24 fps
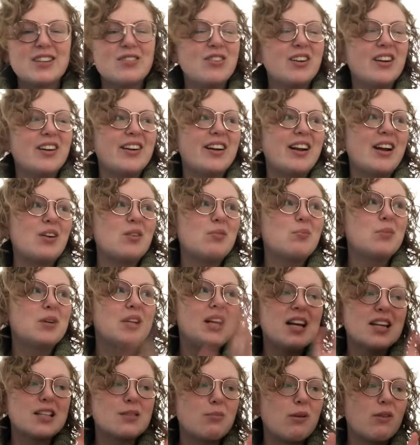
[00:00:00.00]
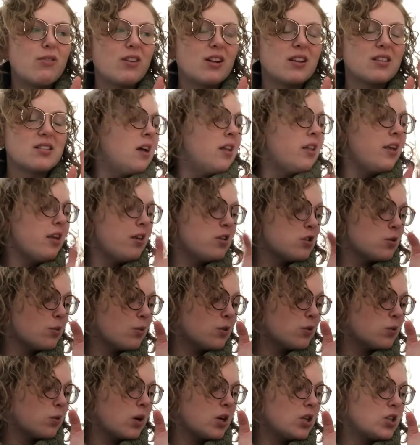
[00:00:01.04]
figure it out. But yes, my friends, thank you so
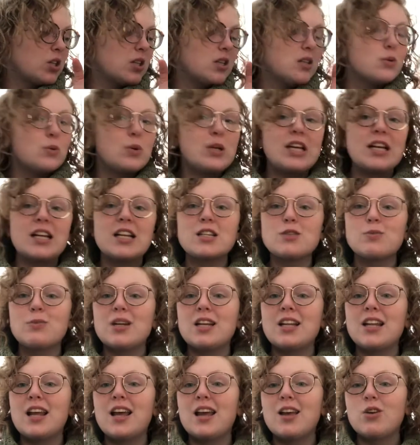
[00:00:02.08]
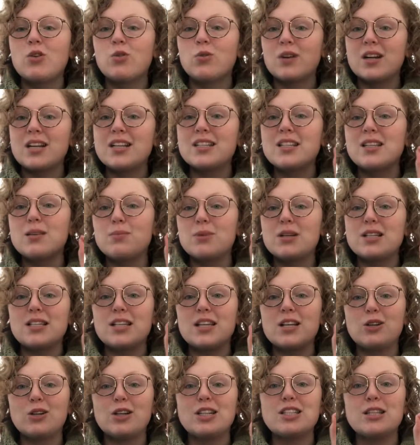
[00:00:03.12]
much for watching. This weekend has been a crazy busy,
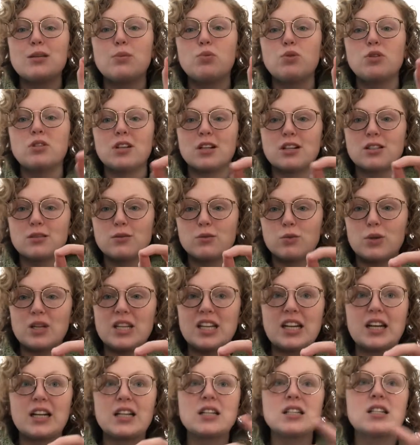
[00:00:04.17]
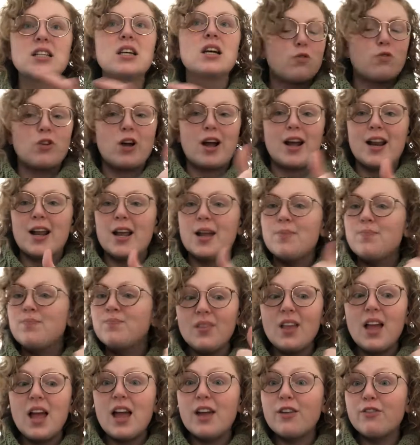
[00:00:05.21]
crazy productive weekend. Friday,
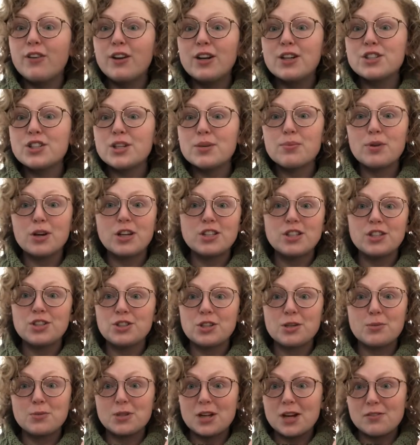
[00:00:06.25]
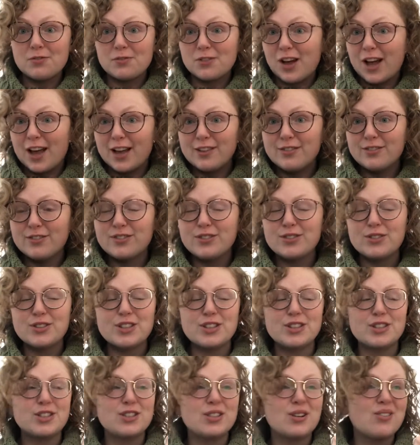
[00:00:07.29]
I finished up Project Dream Draft 5, which
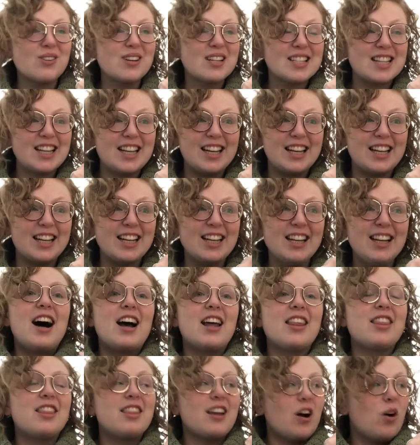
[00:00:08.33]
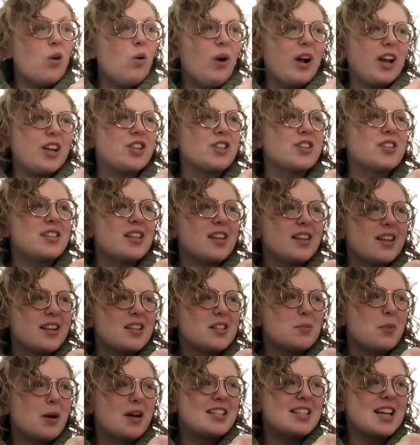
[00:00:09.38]
is so exciting. I should send that
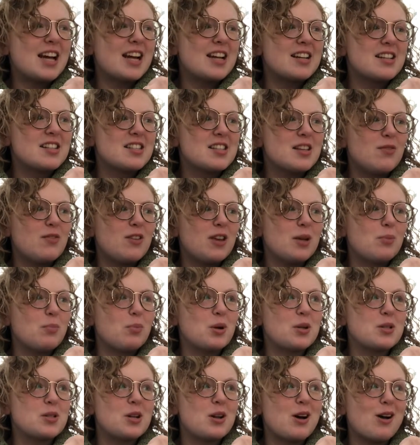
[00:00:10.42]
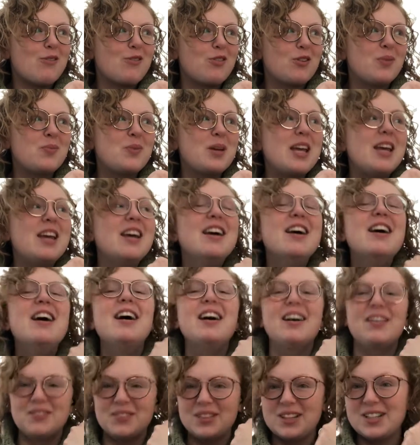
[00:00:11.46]
to my dad to see if he can print it off for me. I'm
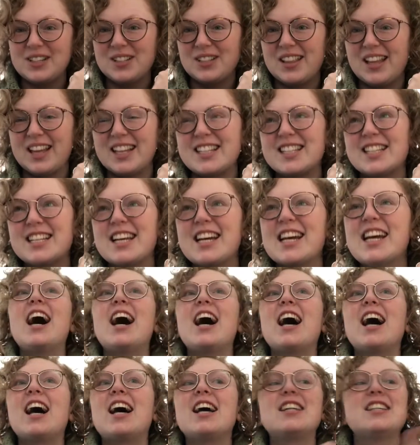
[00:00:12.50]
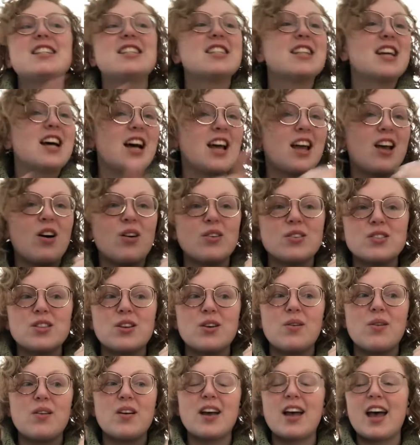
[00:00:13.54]
gonna do that today. And I
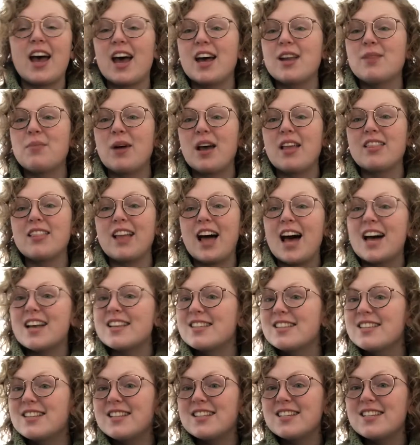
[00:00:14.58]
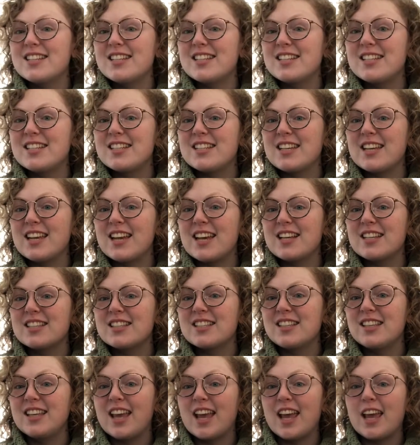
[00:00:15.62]
also had my last D&D
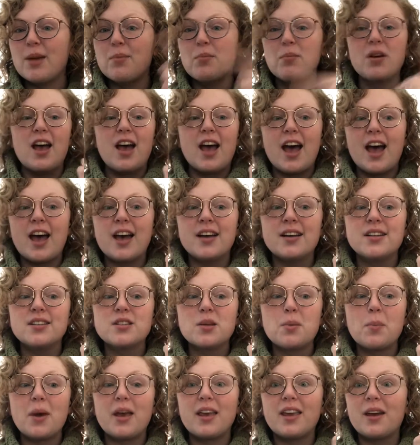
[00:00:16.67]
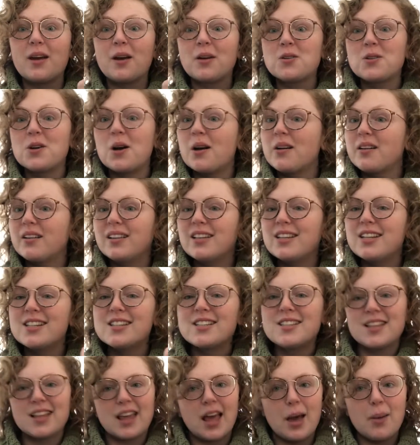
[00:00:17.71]
game as my character
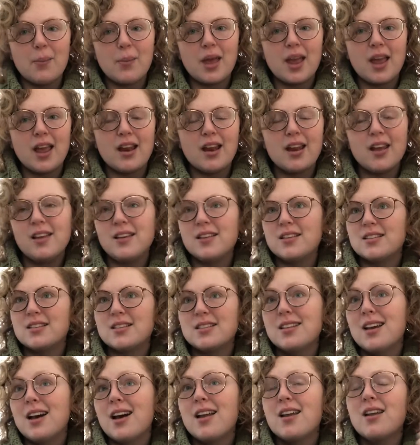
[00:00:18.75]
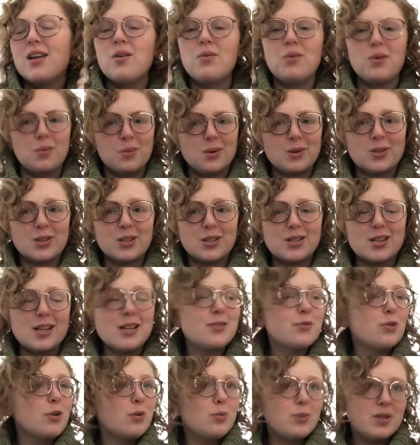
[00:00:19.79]
Arlius. The campaign is done. We were
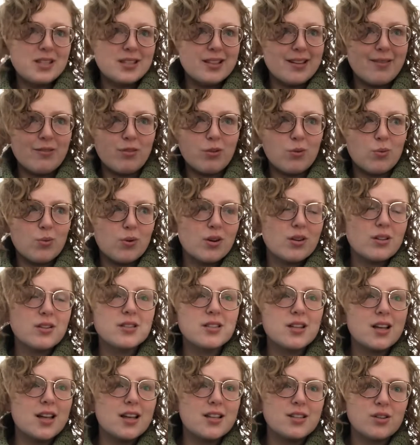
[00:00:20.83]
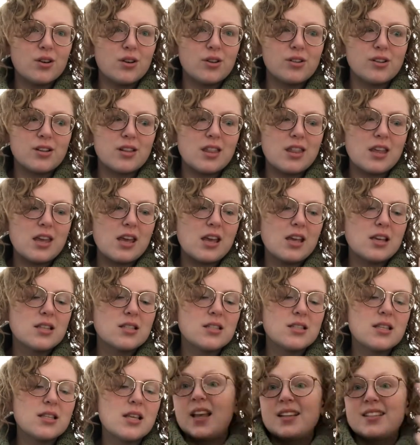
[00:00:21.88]
successful. We saved the world. It's all good
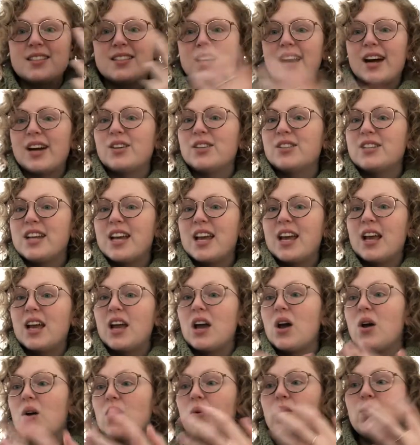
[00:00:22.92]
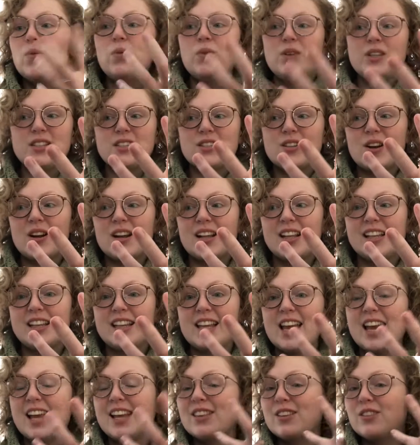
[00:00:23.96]
things. Saturday, we started
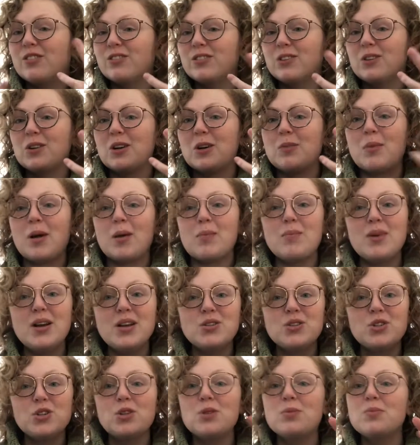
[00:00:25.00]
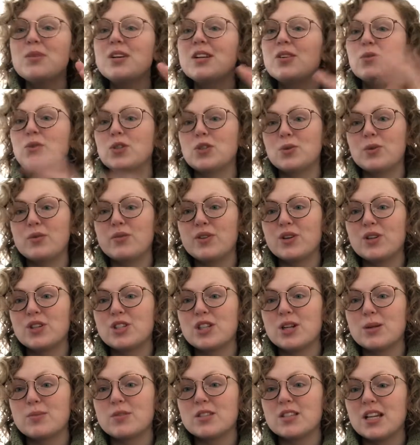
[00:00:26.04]
laying the floor in my bedroom, which we finished
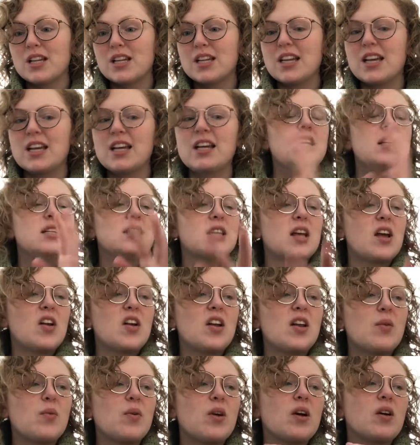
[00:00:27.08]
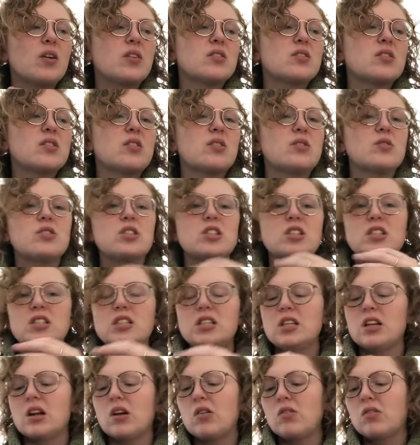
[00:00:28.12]
up Sunday. Saturday, we also just,
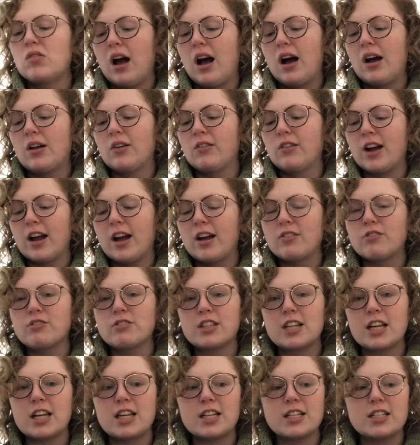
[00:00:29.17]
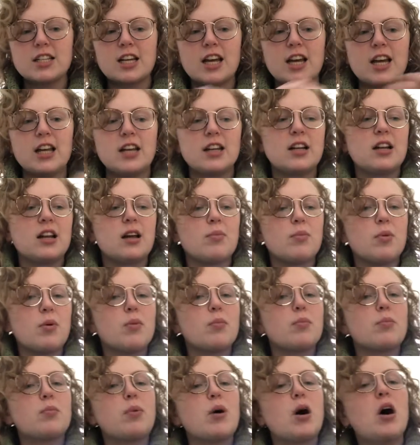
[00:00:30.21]
you know, hung around, and I ended up
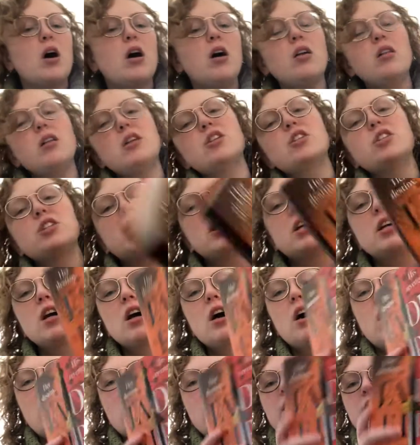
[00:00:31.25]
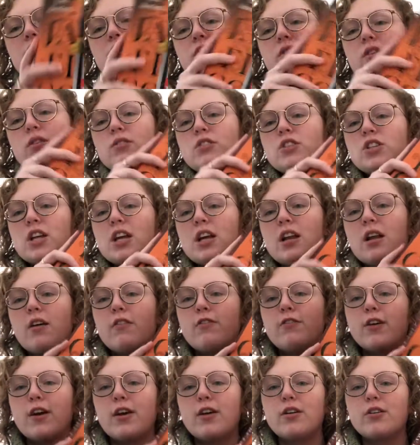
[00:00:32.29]
polishing off Jade
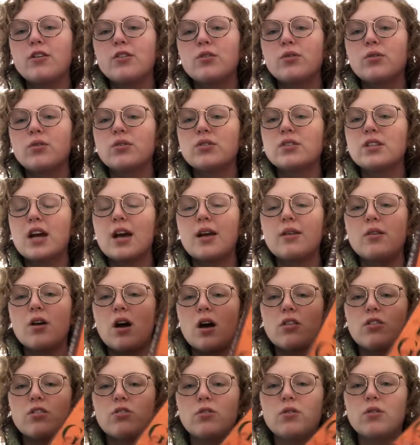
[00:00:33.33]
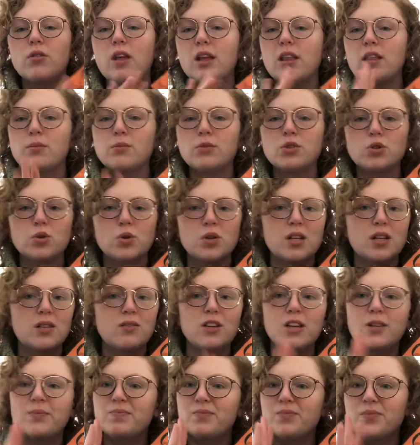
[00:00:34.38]
Fire Gold. I got through like the majority of
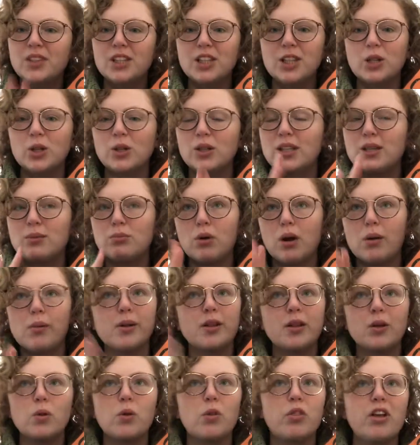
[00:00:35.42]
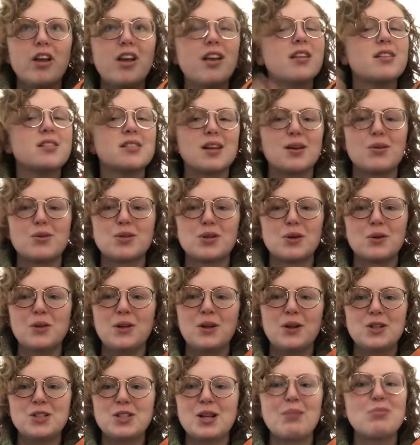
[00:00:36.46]
it, literally probably the whole thing, because I was only
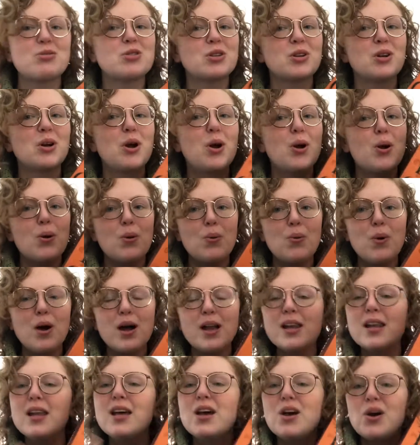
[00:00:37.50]
on chapter one